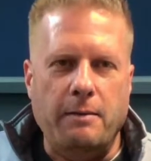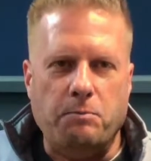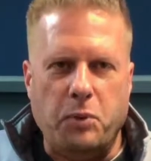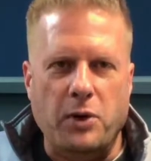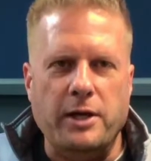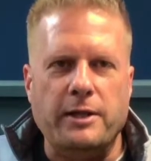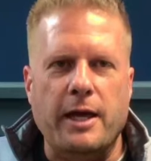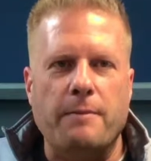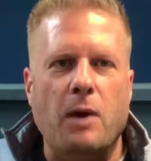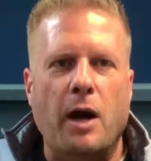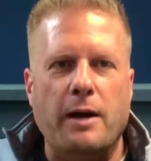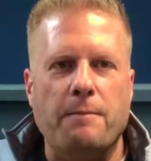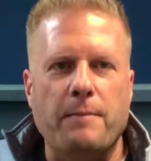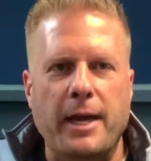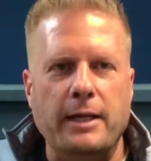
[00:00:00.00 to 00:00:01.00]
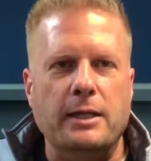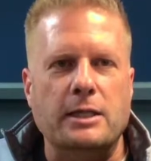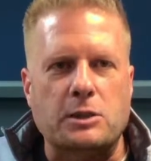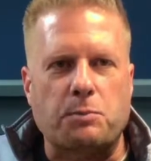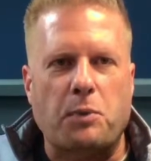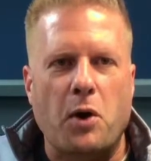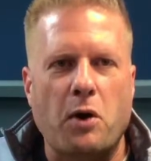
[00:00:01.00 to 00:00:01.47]
putting them on a
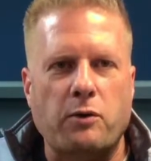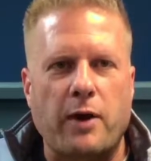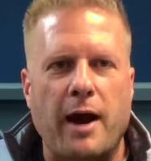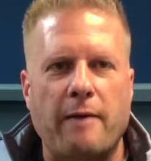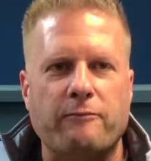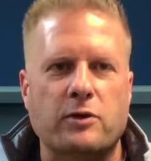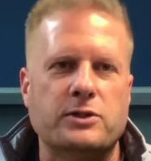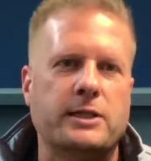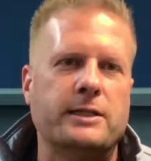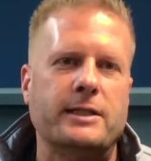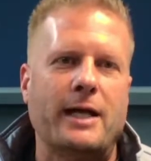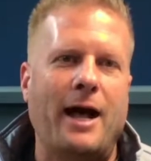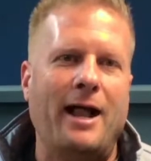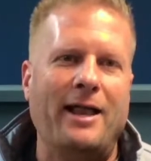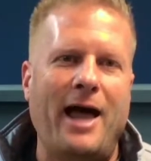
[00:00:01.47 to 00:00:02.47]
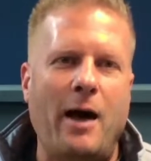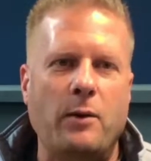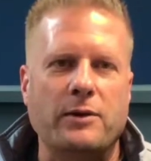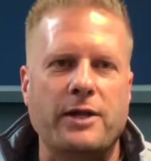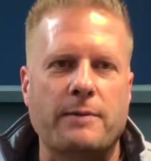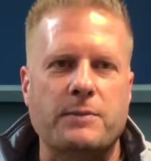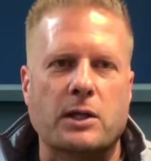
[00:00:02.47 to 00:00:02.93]
maintenance program versus
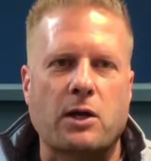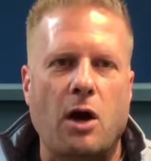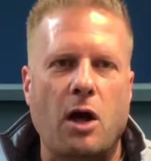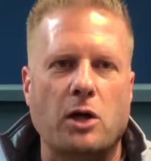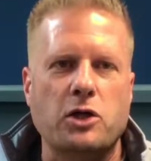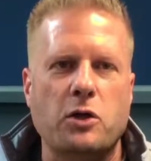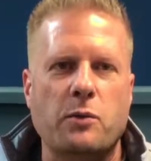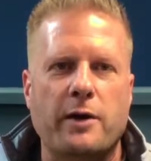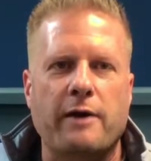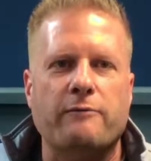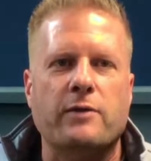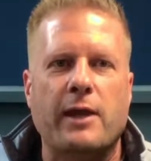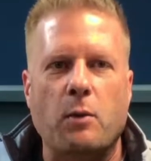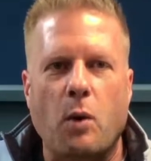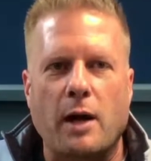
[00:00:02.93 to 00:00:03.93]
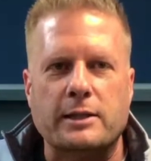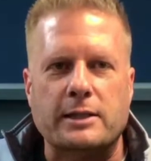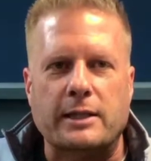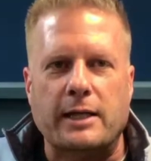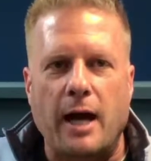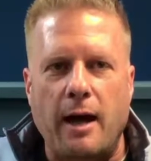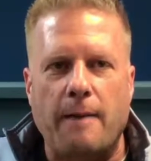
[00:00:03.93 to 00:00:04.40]
allowing them to call you whenever they want to
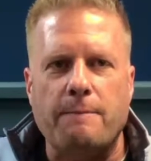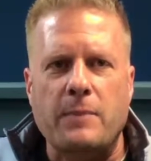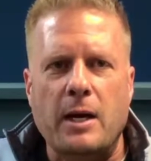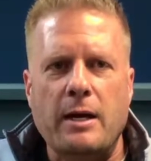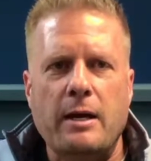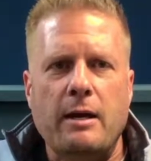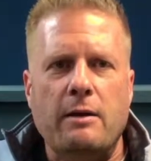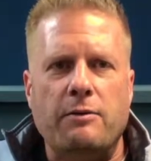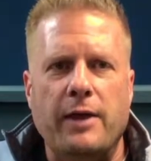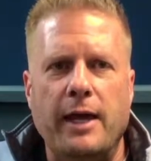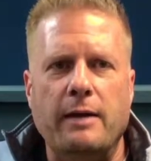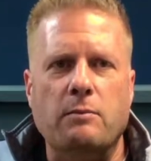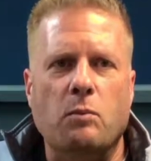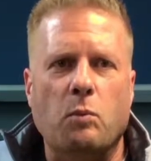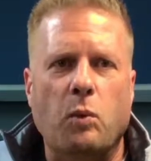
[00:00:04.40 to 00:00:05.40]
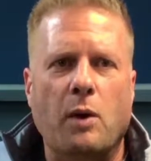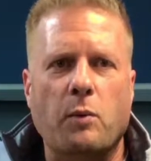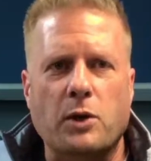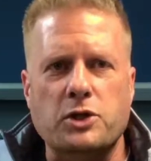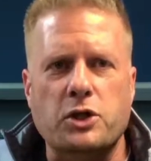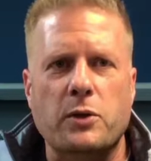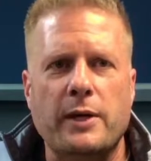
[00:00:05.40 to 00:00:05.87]
come, then what
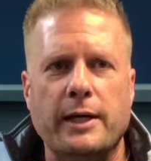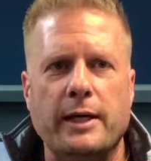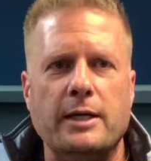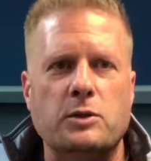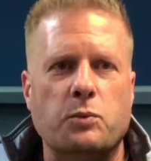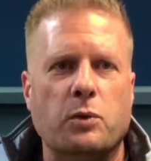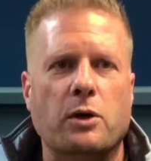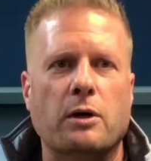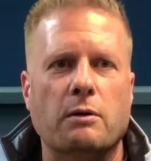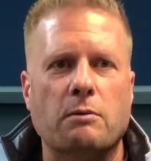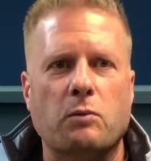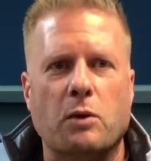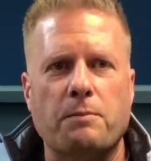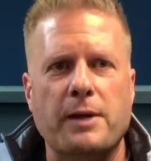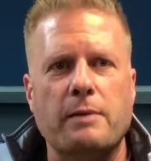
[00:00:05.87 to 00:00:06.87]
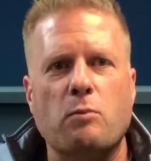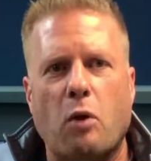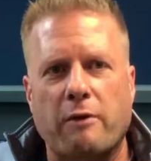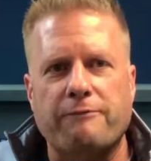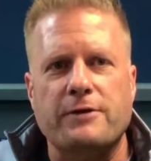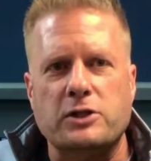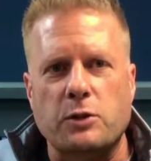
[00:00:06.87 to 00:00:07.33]
we're doing is we're being
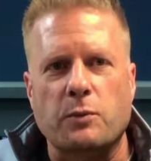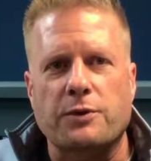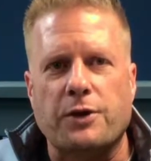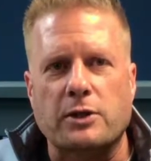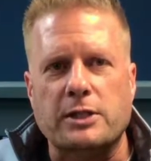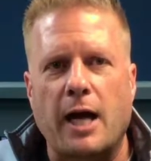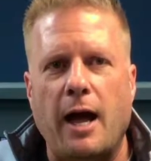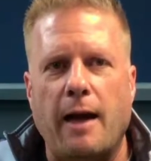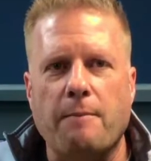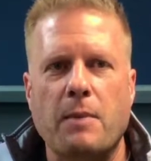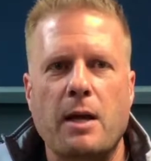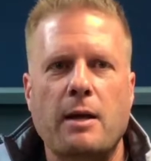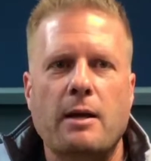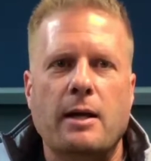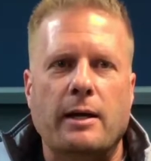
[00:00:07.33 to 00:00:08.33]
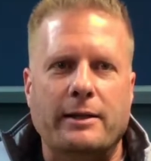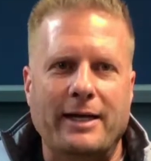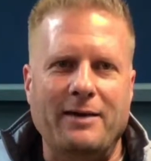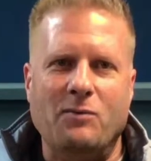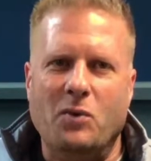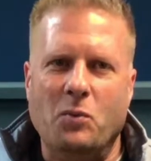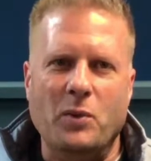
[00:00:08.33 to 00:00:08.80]
more efficient with our time.
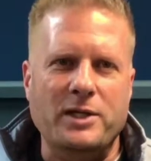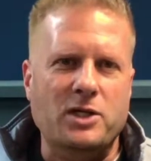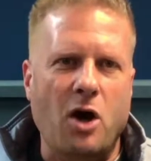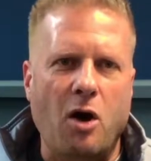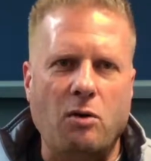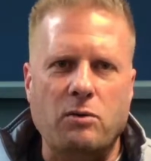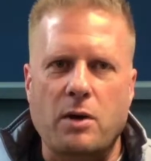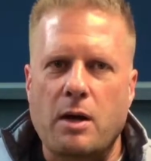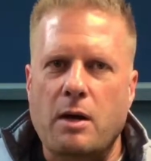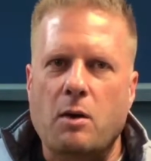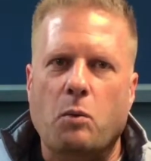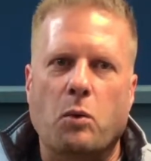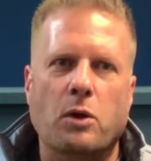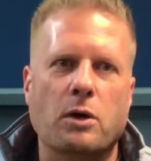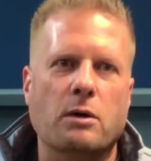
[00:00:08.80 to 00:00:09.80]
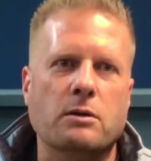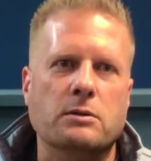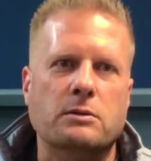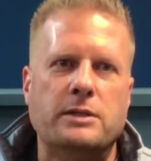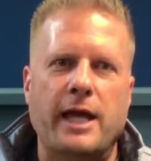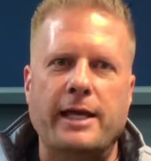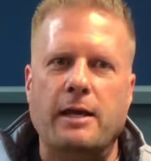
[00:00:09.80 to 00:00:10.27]
Again, when we don't, we're
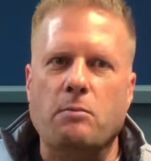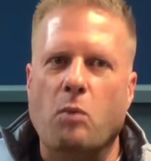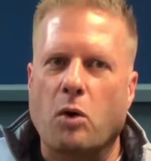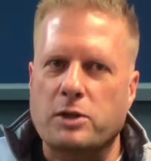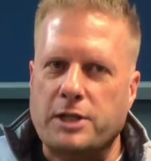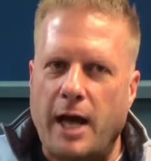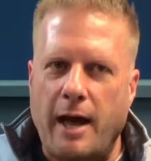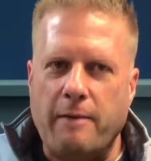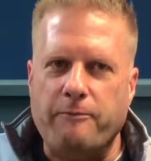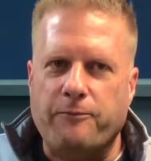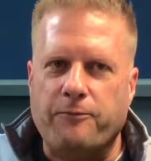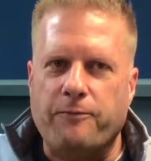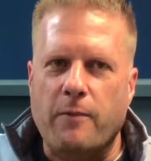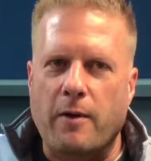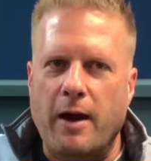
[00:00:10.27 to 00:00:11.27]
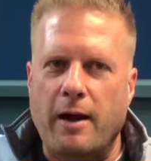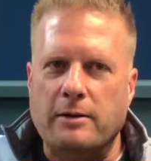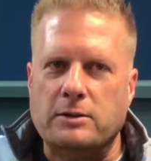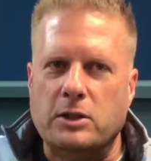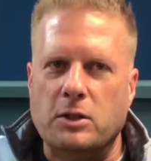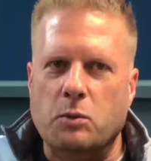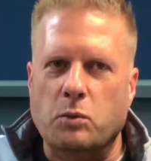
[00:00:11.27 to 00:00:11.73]
taking more time
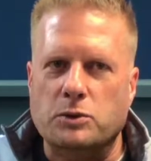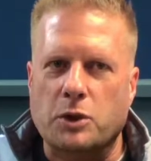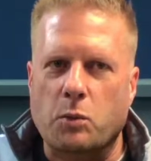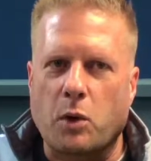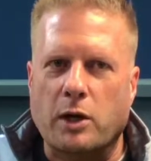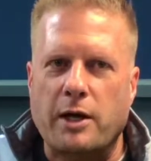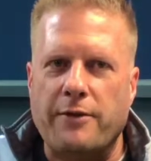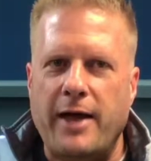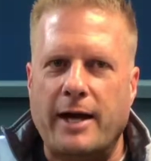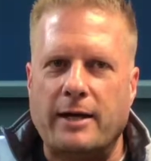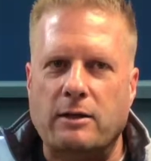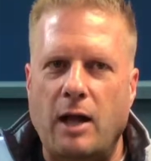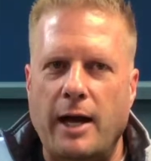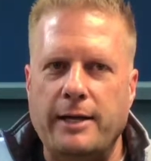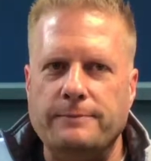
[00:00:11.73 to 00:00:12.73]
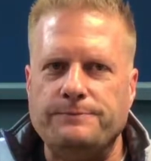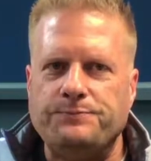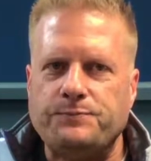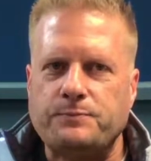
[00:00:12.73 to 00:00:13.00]
to work on that client.